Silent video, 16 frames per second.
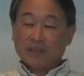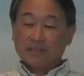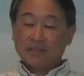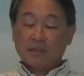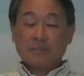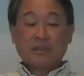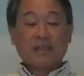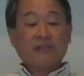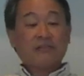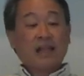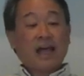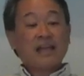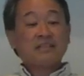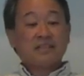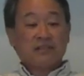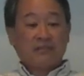something of
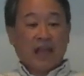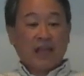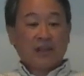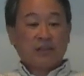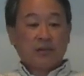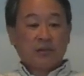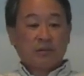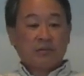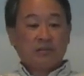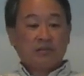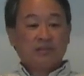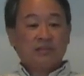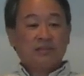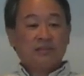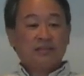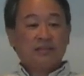lasting value mm
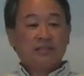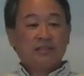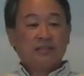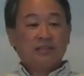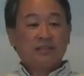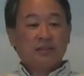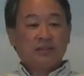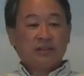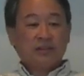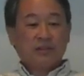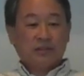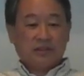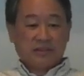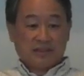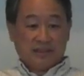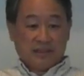-hmm.
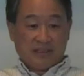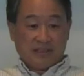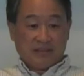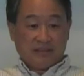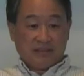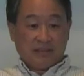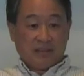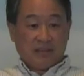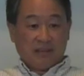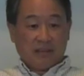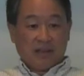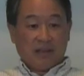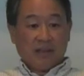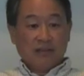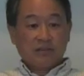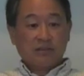to the city
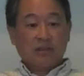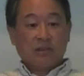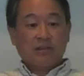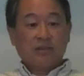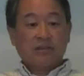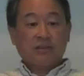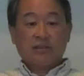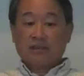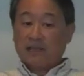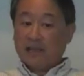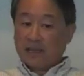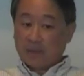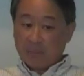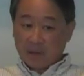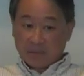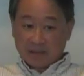uh, so
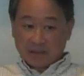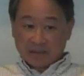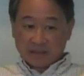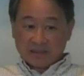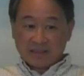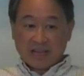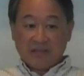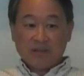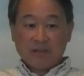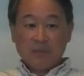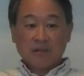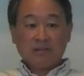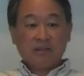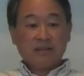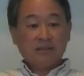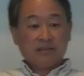like a public safety
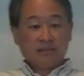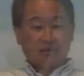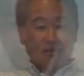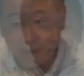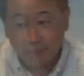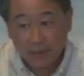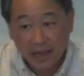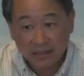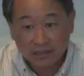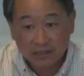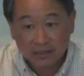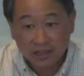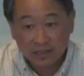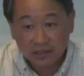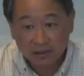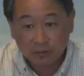building uh, my
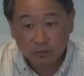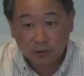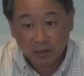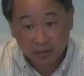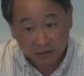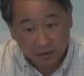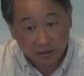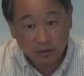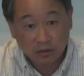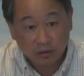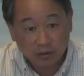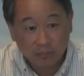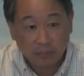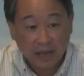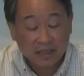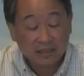suggestion was to
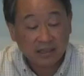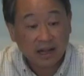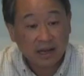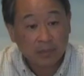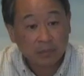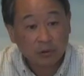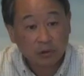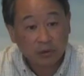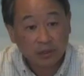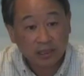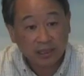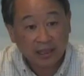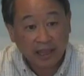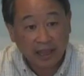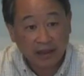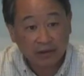base it on
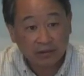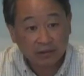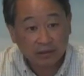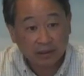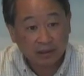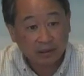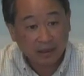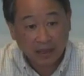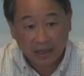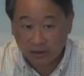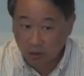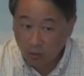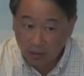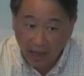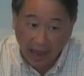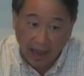employee count
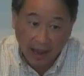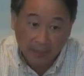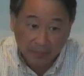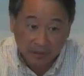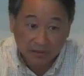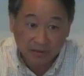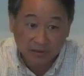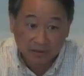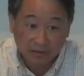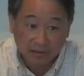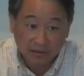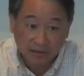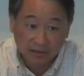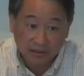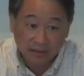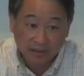no cap
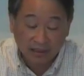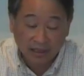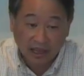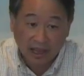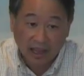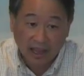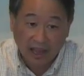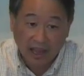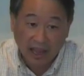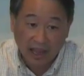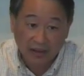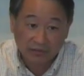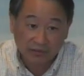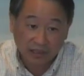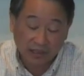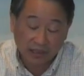
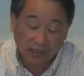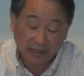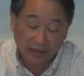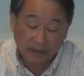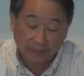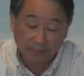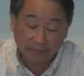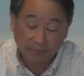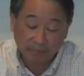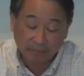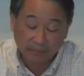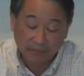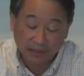have um,